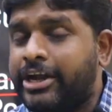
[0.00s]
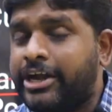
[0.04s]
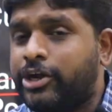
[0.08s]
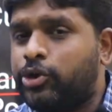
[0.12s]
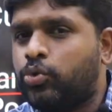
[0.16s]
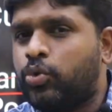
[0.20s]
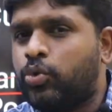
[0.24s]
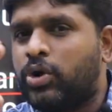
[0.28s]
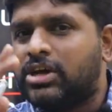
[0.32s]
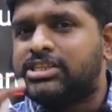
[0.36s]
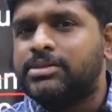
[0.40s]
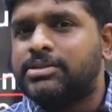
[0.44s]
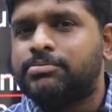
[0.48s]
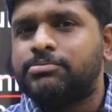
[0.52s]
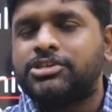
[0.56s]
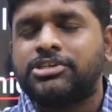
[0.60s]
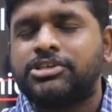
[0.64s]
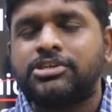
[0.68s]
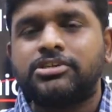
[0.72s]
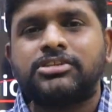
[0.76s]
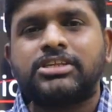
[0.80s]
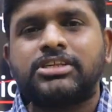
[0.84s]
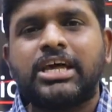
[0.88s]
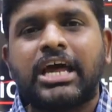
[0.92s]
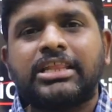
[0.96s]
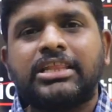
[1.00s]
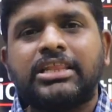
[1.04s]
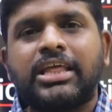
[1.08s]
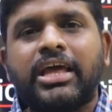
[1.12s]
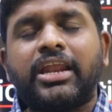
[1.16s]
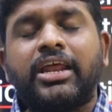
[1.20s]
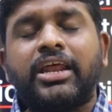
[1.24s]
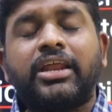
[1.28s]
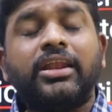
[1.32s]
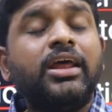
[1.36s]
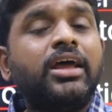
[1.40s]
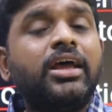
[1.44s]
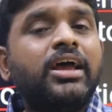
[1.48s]
and 2 assumptions are
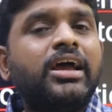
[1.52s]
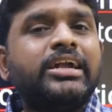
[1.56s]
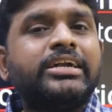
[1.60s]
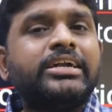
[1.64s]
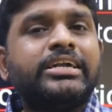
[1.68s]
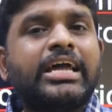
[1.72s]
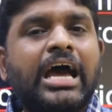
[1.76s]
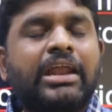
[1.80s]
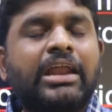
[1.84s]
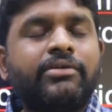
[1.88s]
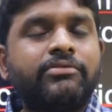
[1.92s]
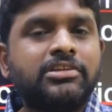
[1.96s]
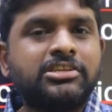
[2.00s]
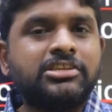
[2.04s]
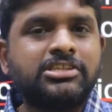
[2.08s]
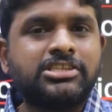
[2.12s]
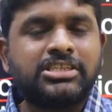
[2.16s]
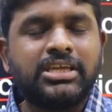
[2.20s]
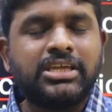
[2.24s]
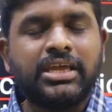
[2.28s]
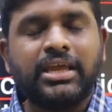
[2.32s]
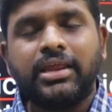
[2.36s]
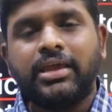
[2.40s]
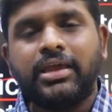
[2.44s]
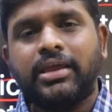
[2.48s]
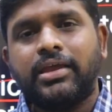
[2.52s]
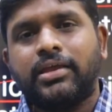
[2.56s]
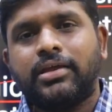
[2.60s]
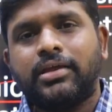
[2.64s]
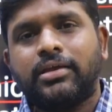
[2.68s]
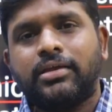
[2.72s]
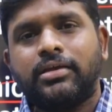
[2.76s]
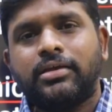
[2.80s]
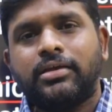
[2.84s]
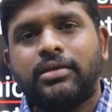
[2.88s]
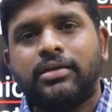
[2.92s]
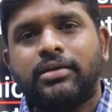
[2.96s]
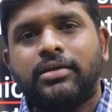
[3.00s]
there in Darwin's theory.
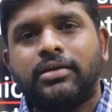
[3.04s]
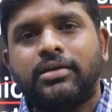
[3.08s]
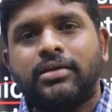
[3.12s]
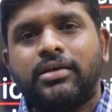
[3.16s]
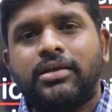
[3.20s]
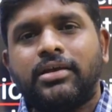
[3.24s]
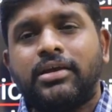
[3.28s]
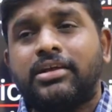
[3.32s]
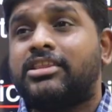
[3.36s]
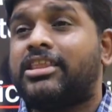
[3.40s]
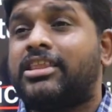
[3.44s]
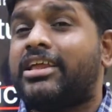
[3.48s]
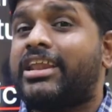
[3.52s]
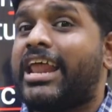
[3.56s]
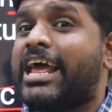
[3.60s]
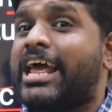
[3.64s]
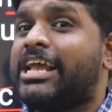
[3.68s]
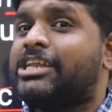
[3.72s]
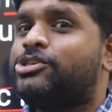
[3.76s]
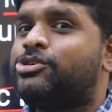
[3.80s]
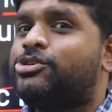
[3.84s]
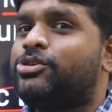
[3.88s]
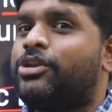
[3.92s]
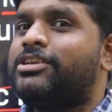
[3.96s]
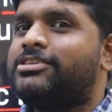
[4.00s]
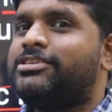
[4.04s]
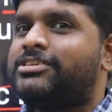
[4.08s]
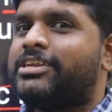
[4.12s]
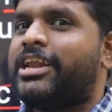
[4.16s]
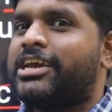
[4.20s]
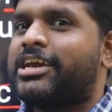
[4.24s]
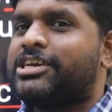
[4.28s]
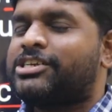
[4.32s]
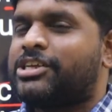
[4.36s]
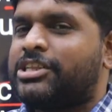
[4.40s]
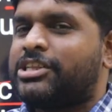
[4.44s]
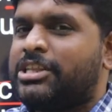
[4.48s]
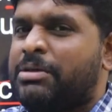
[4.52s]
The natural
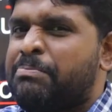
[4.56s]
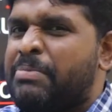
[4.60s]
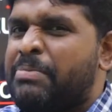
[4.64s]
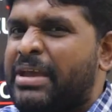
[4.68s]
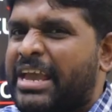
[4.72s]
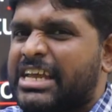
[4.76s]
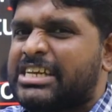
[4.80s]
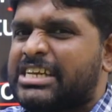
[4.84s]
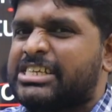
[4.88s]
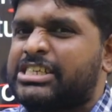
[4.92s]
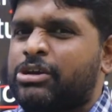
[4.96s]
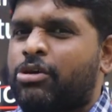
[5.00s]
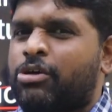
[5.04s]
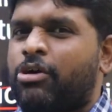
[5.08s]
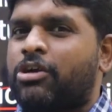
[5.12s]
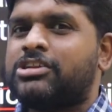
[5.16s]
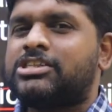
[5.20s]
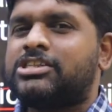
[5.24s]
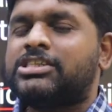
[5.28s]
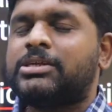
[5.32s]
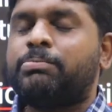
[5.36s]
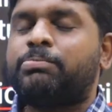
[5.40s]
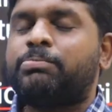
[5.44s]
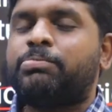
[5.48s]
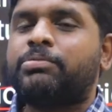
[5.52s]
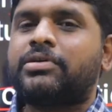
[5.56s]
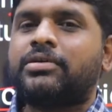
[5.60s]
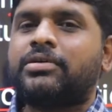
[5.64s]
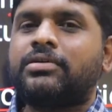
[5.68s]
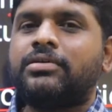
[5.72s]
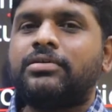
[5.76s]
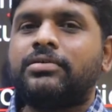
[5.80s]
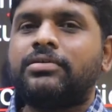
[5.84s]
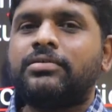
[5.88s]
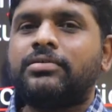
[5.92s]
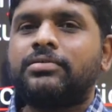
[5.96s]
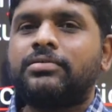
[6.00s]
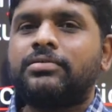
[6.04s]
selection, the biggest concept
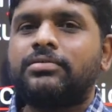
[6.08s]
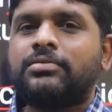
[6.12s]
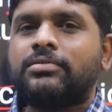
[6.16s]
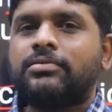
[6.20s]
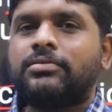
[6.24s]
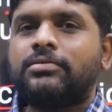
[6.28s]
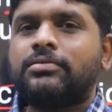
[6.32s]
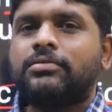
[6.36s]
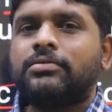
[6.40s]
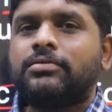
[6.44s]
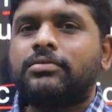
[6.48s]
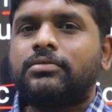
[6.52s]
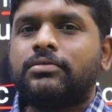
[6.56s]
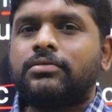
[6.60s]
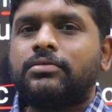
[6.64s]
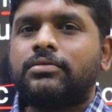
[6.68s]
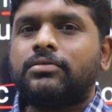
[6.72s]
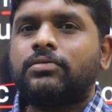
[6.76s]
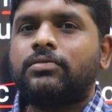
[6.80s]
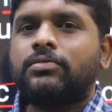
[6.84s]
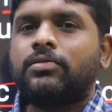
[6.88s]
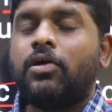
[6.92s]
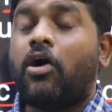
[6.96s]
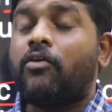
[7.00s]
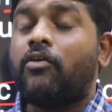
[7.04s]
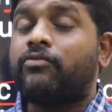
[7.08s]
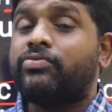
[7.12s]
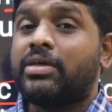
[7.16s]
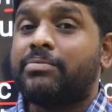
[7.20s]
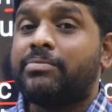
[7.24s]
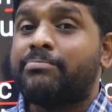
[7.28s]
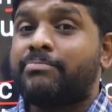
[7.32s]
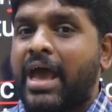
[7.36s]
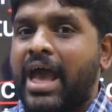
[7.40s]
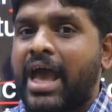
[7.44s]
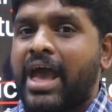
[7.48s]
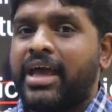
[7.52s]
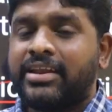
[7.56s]
of
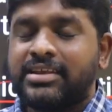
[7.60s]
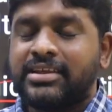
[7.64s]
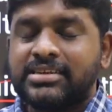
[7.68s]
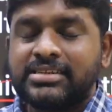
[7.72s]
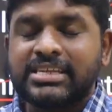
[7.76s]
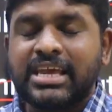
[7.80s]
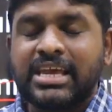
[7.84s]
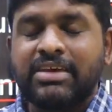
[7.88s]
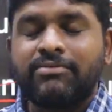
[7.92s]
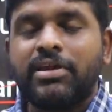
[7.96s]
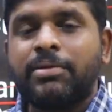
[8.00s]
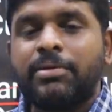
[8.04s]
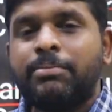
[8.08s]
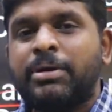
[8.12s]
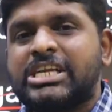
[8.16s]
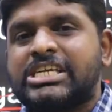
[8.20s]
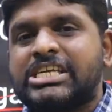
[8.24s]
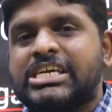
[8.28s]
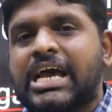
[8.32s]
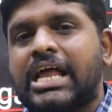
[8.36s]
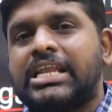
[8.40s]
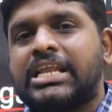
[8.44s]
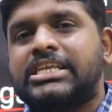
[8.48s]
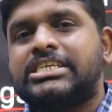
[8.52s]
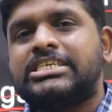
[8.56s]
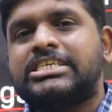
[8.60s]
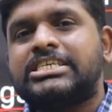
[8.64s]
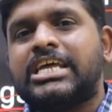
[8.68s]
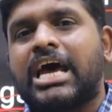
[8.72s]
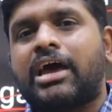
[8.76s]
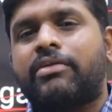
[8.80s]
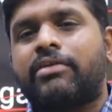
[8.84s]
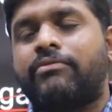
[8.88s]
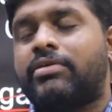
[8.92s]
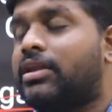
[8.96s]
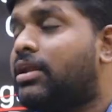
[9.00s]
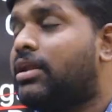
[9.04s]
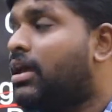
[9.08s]
the man is given by Charles
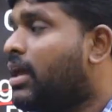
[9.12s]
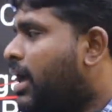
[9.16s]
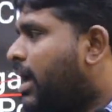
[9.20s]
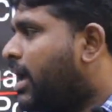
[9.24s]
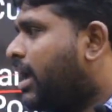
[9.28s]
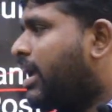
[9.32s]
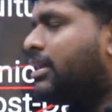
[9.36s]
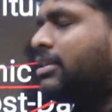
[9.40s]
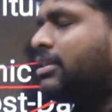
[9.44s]
Darwin